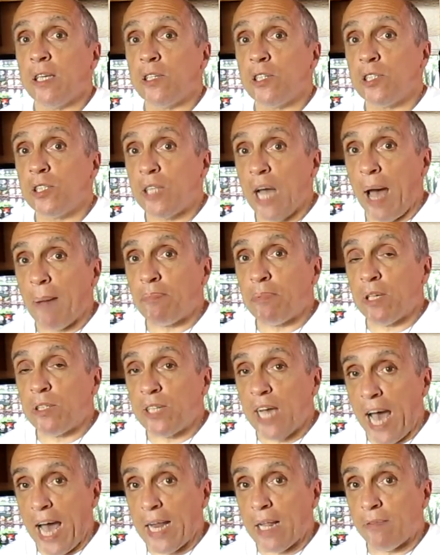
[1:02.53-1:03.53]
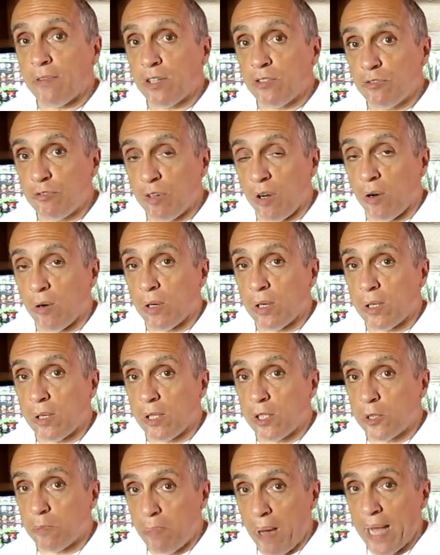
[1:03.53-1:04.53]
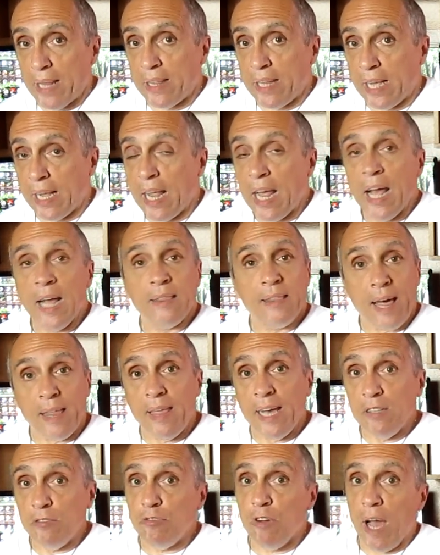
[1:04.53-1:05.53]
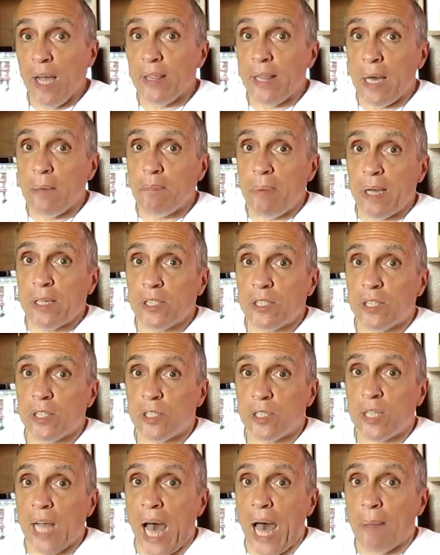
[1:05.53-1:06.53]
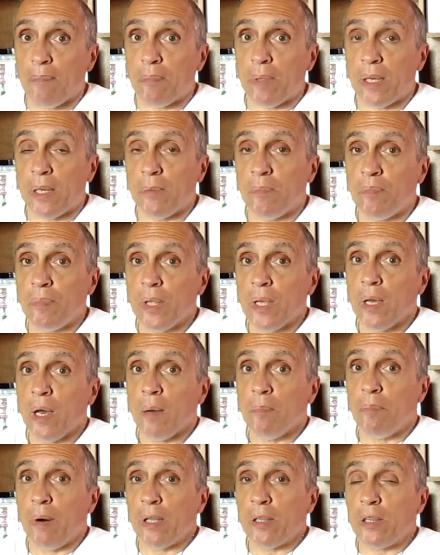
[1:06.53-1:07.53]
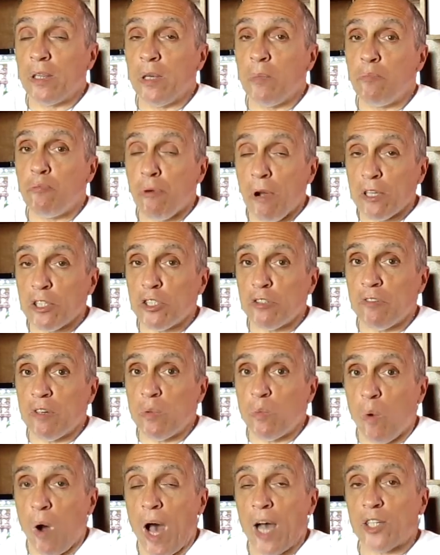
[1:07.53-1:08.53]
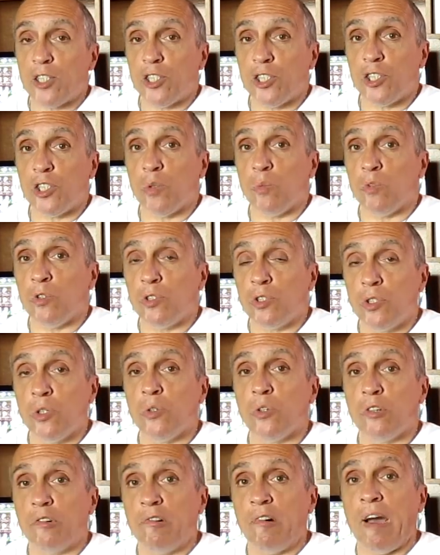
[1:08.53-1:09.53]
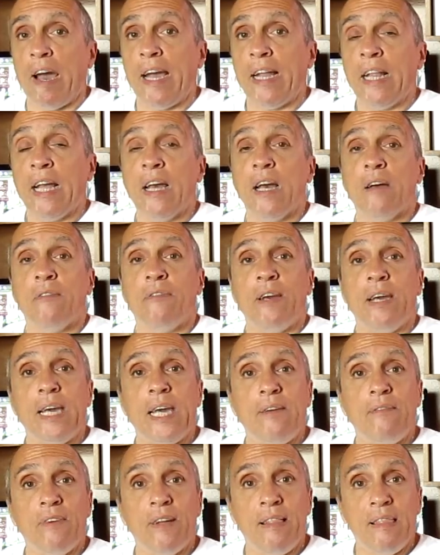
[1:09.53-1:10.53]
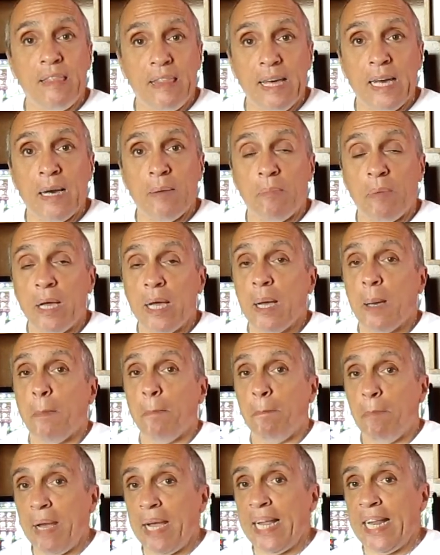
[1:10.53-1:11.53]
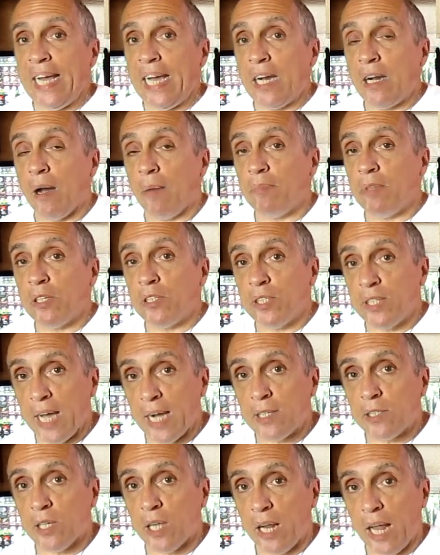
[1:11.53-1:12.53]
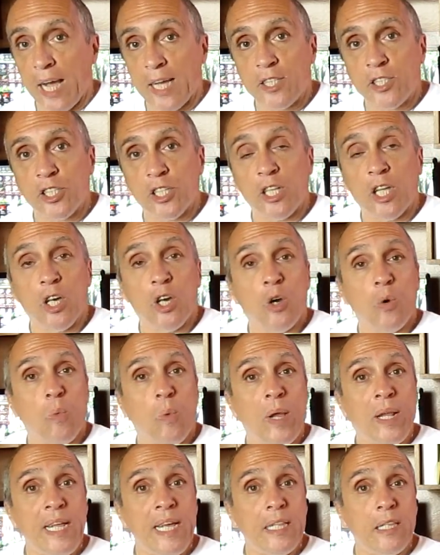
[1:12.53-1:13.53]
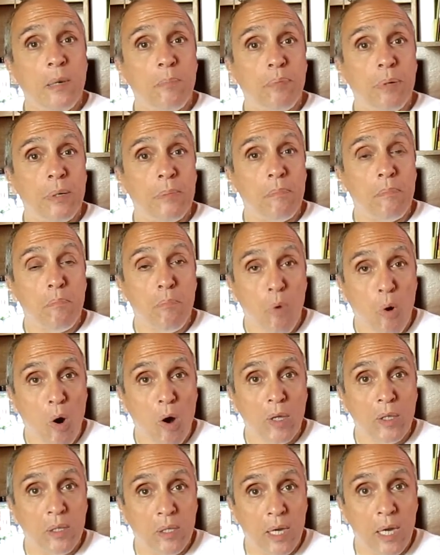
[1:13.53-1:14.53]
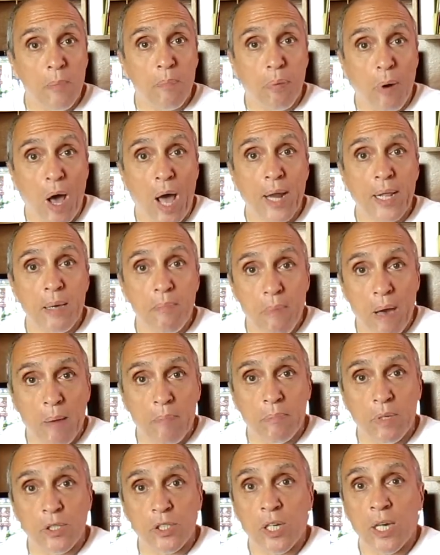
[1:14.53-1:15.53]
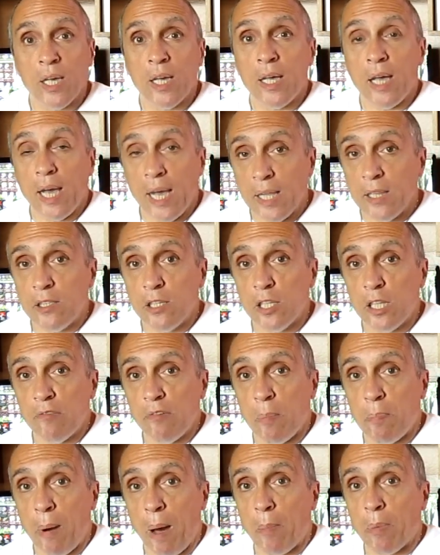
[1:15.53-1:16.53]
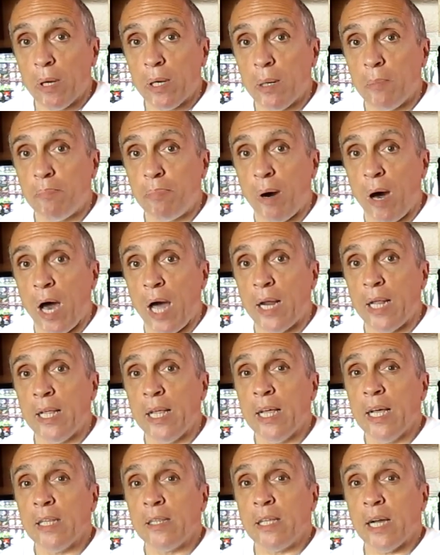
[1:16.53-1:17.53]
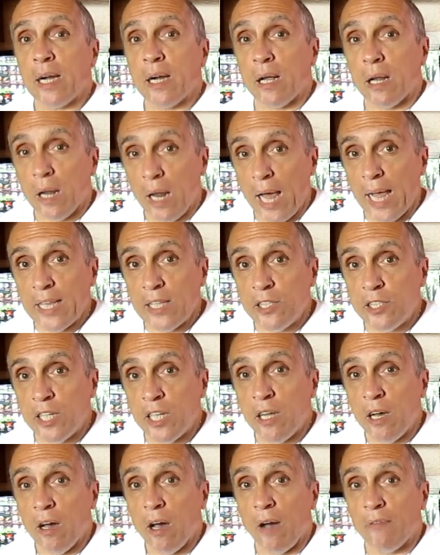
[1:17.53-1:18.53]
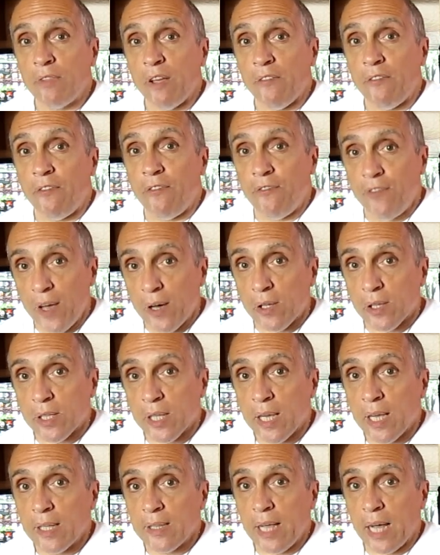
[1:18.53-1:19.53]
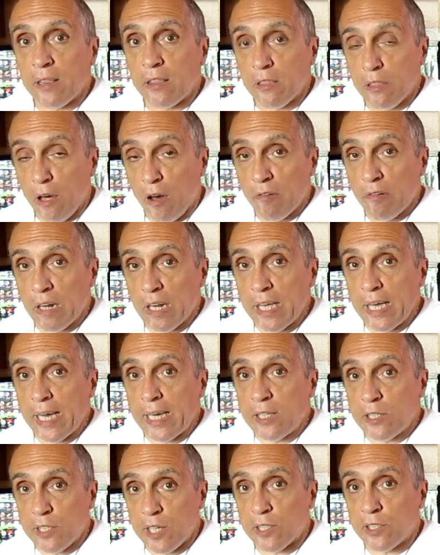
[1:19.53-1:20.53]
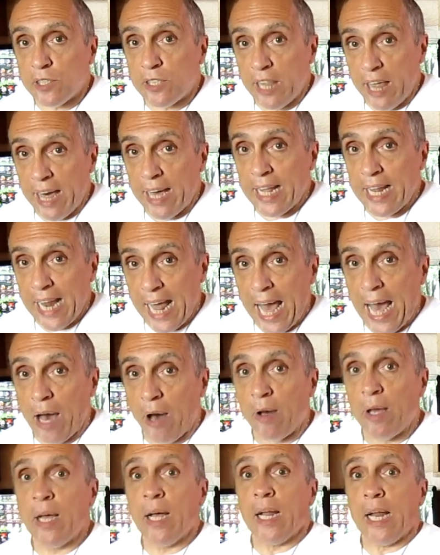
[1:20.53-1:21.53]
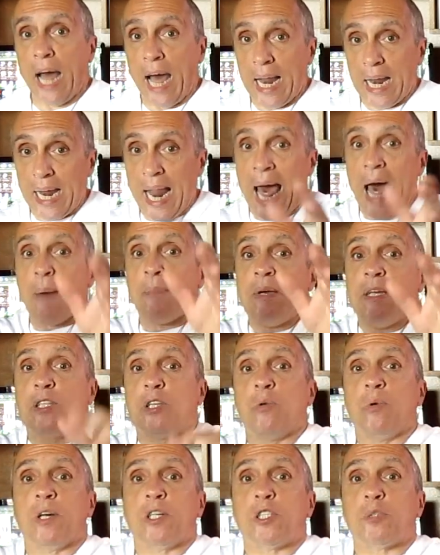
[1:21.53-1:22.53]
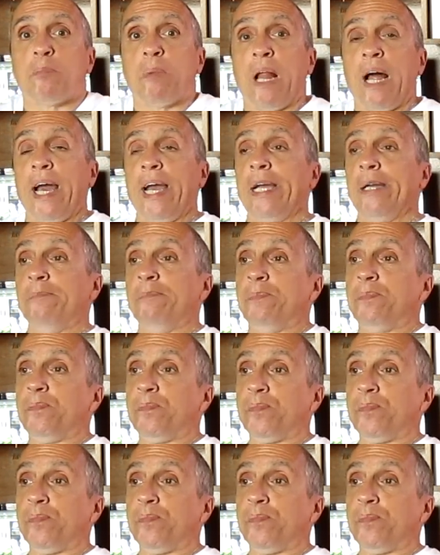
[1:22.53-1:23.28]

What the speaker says: to stop this out-of-control spending. Now, they tried their best to stop it, but the pressure in Washington was too great for even them. Meaning, come this next election, we need to put more Tea Party members into the Republican Party to cleanse it of the filth that thoroughly exists there now. Allow me to explain.